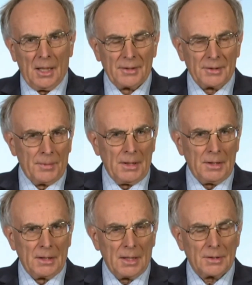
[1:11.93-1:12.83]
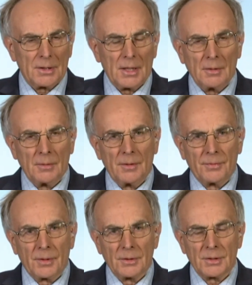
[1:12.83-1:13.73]
I was at a meeting yesterday
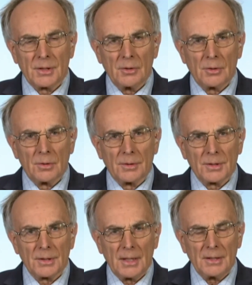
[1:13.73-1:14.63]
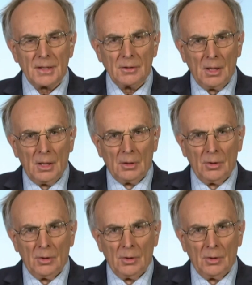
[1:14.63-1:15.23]
with constituents and they said,